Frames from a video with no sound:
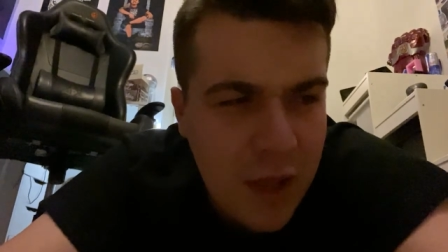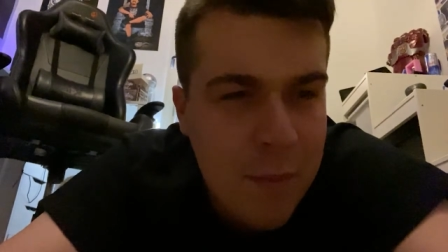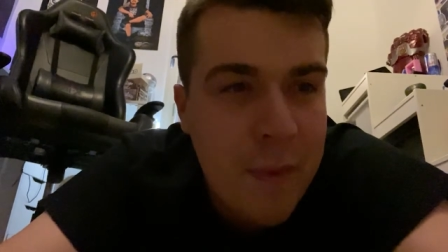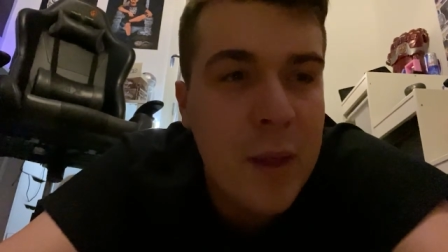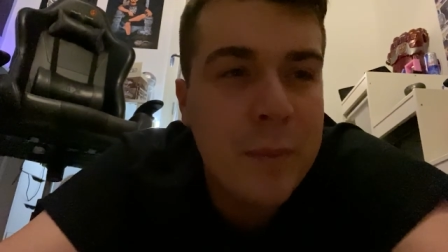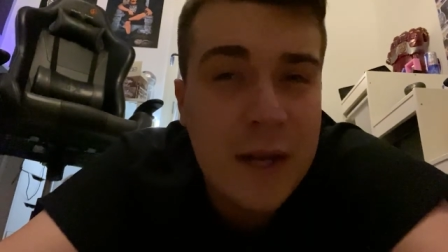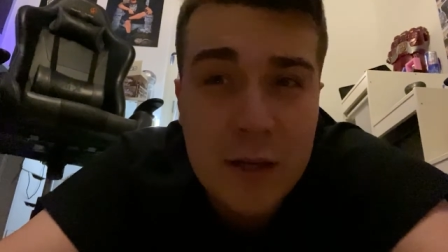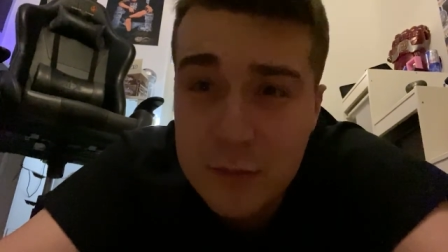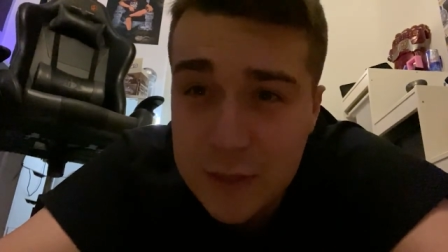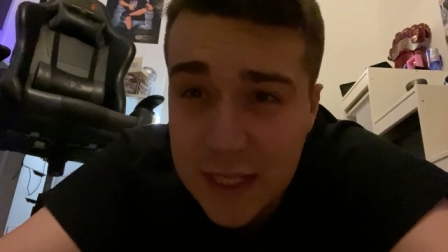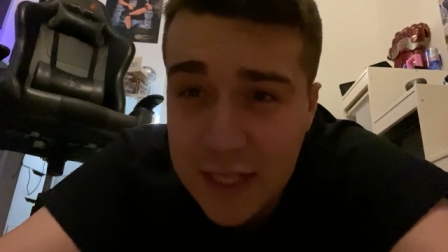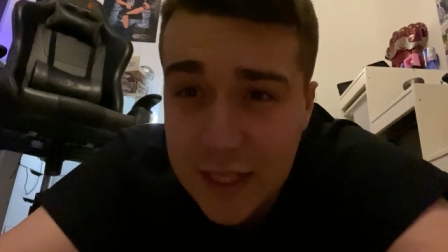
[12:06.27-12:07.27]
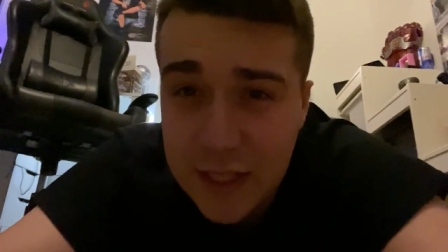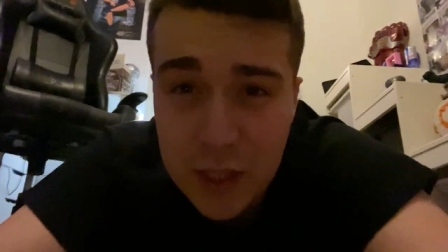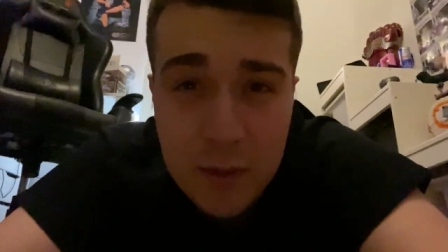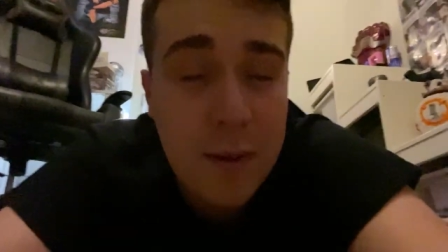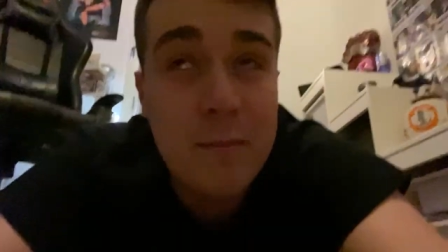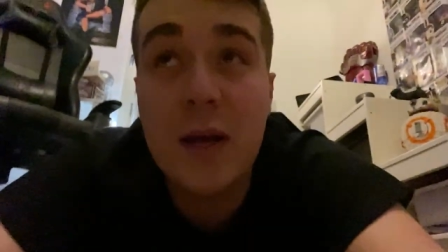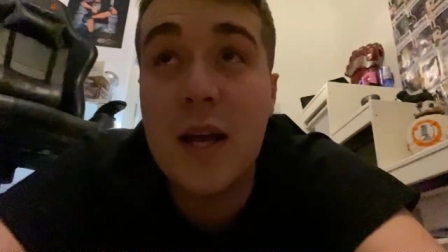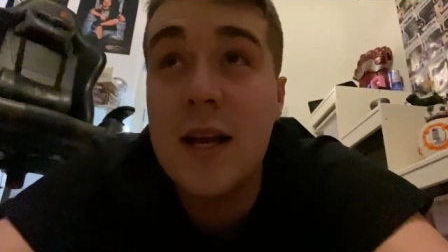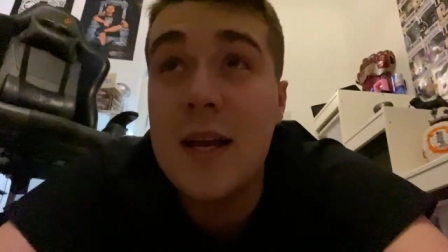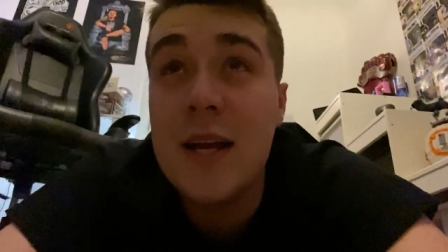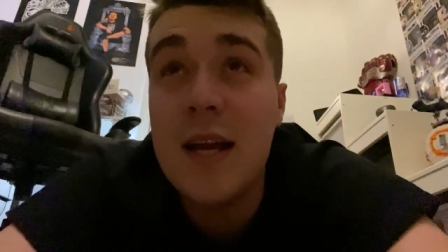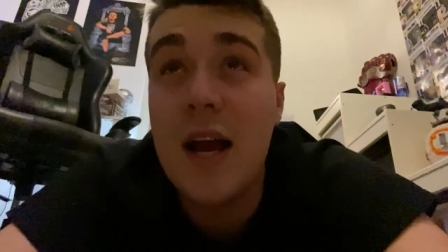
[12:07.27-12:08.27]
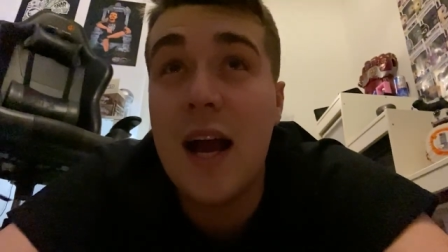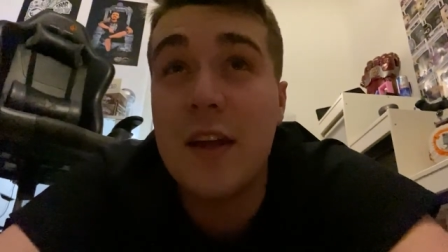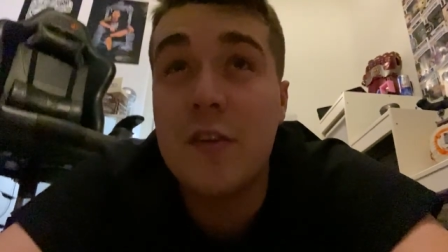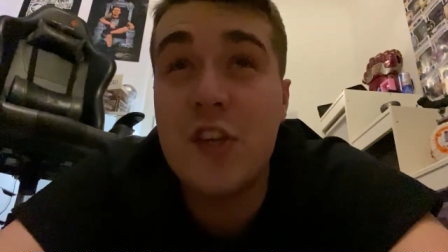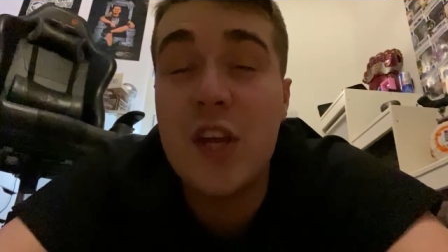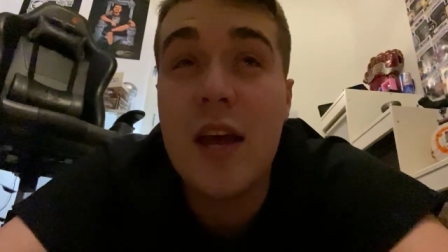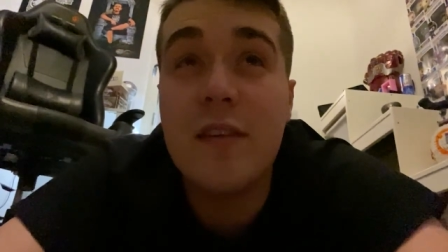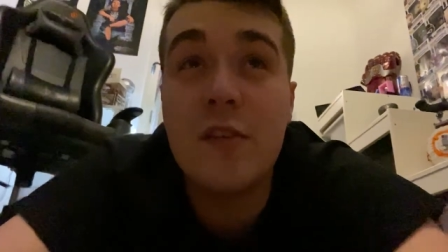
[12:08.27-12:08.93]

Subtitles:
I'm helping out a lady. You remember? I share